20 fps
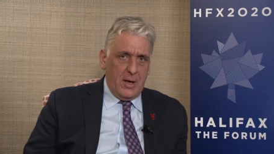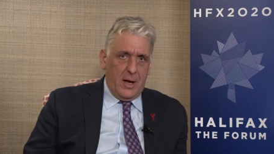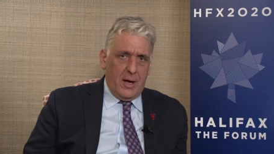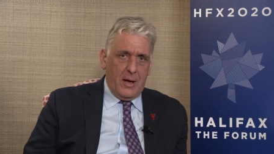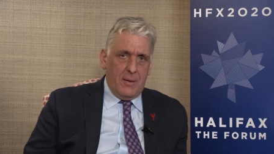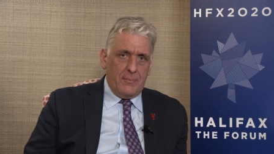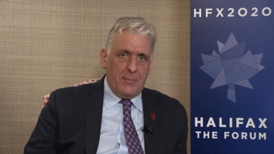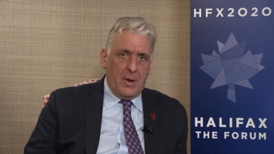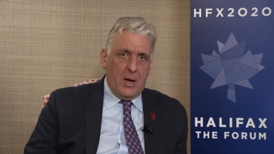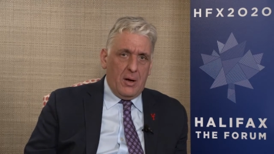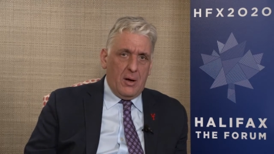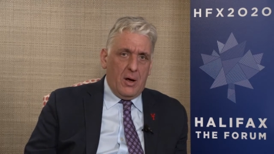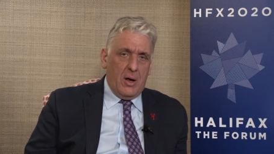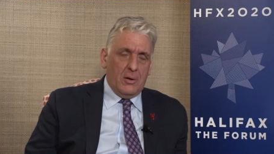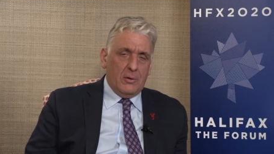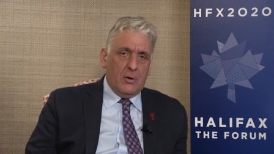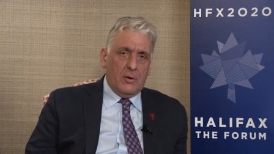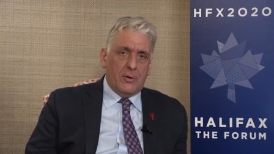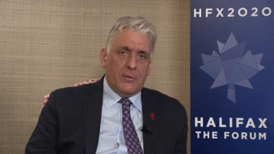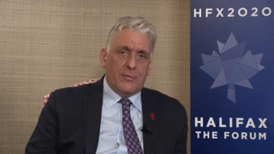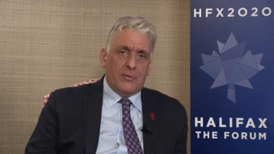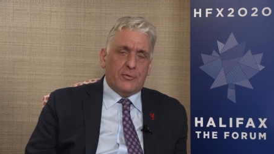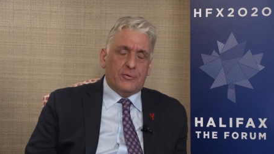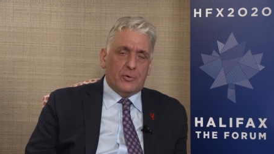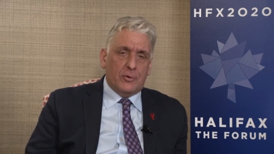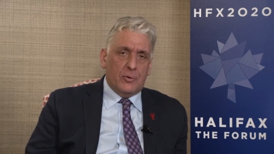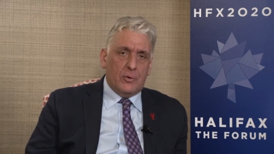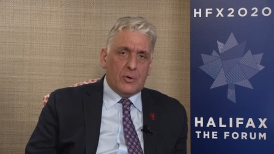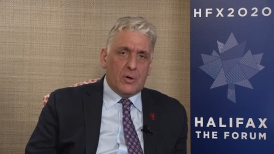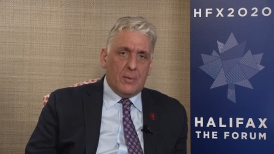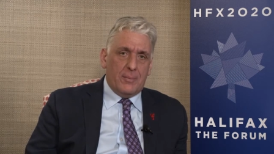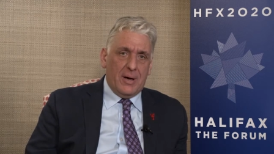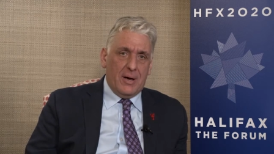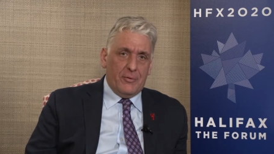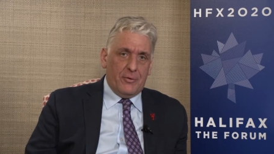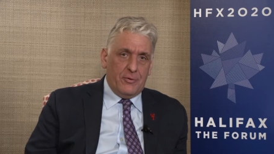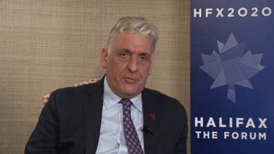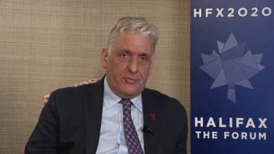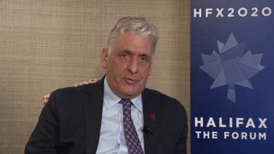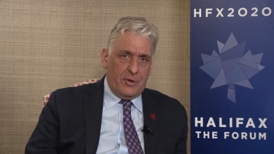Um, a, a, lot of the talk
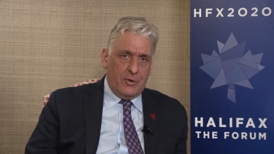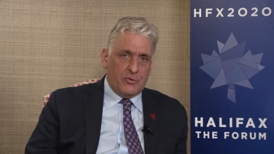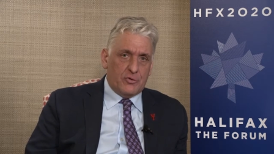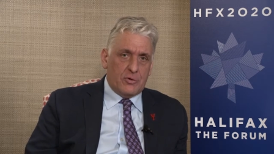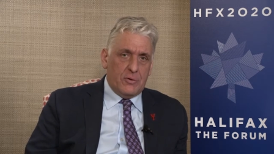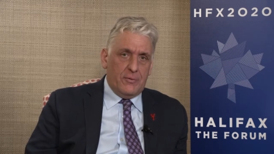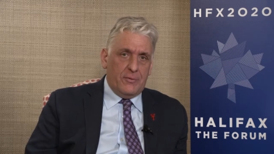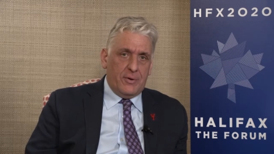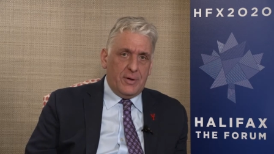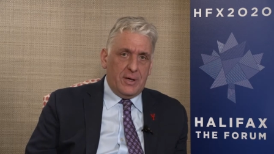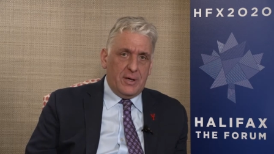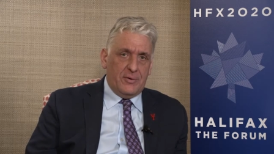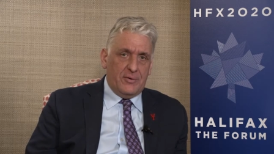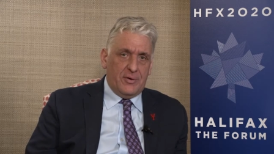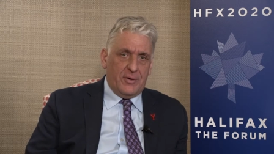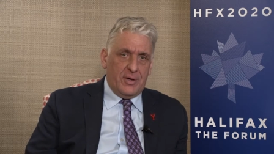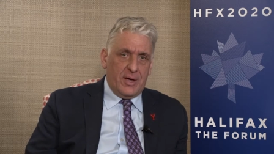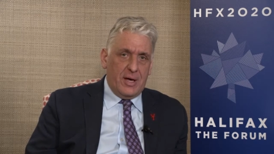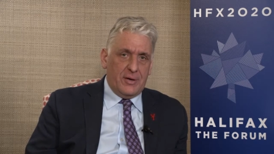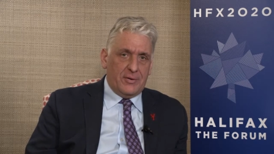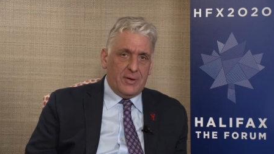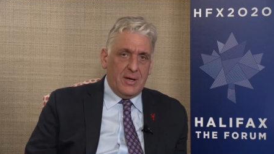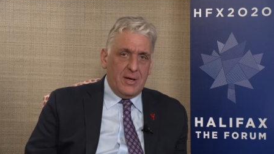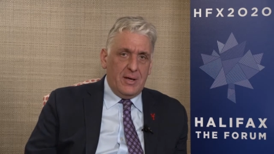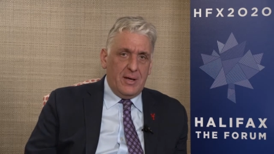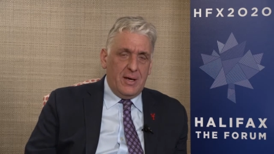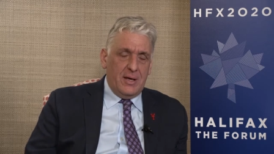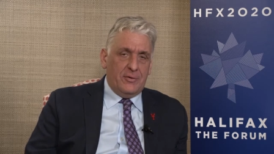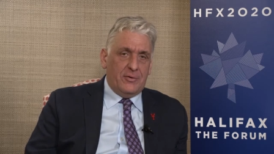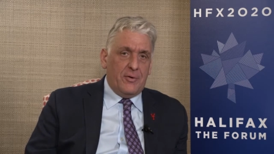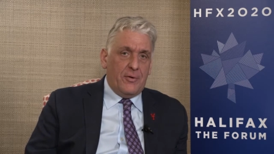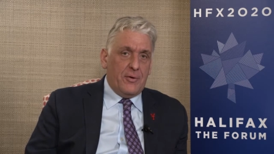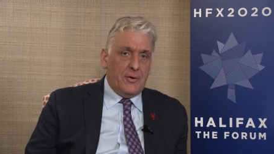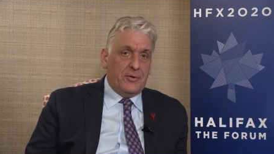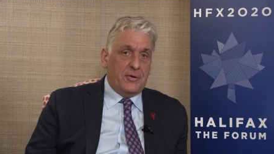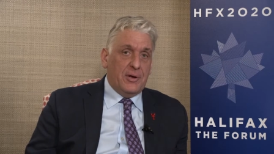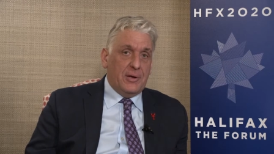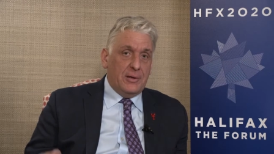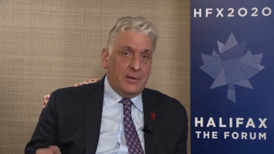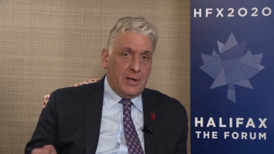about the future of the internet is that the
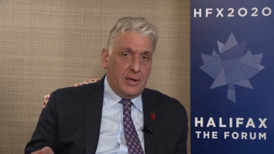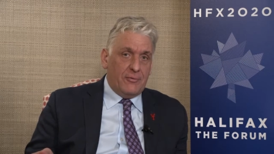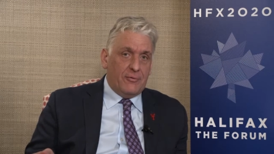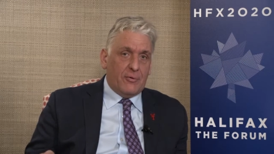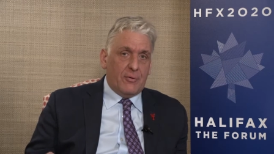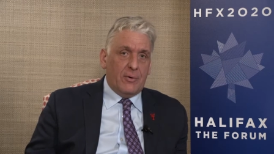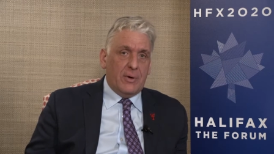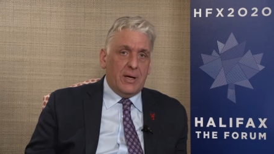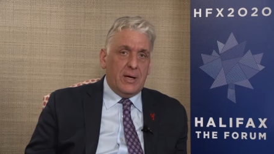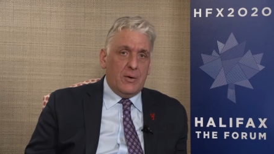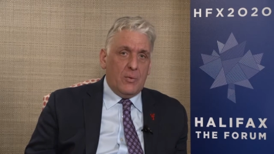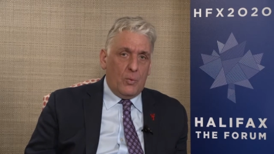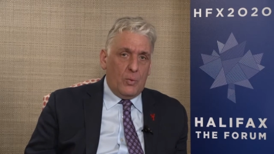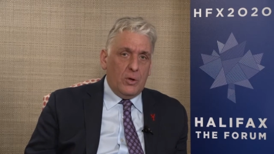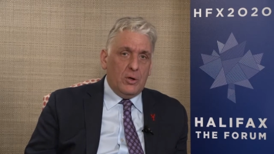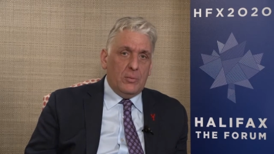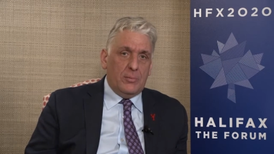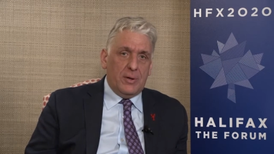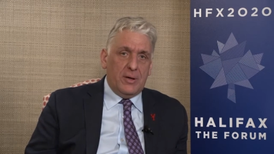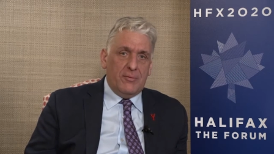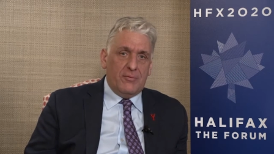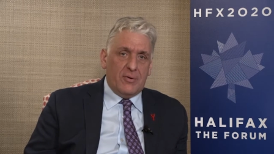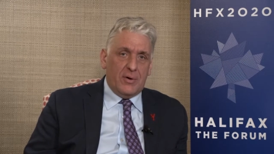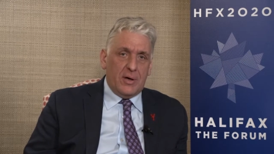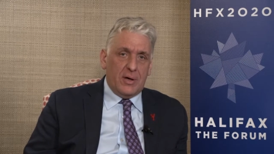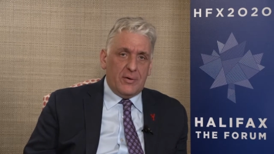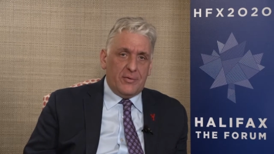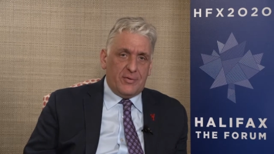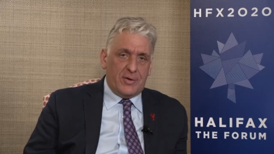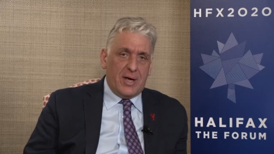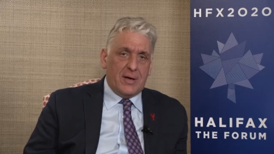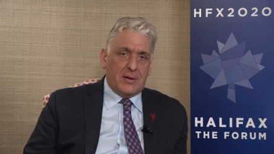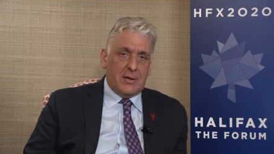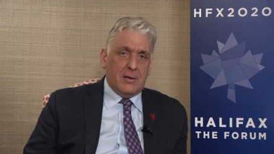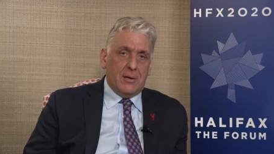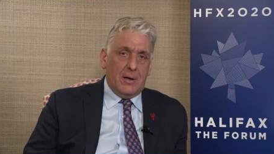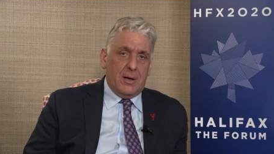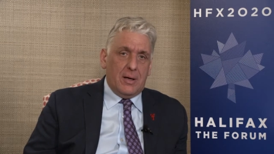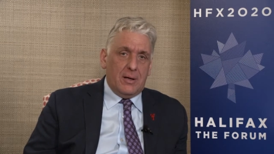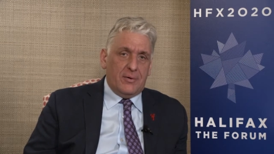delivery will be via
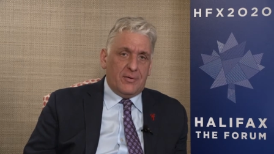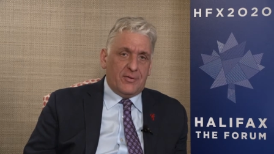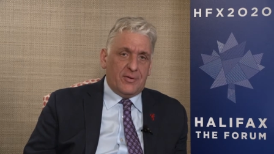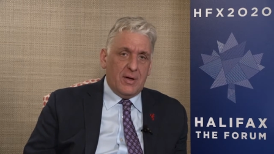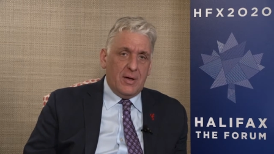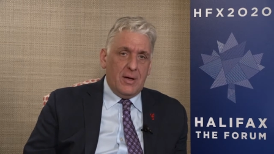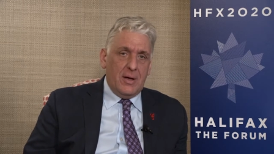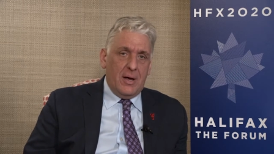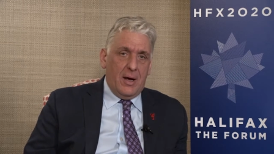satellites.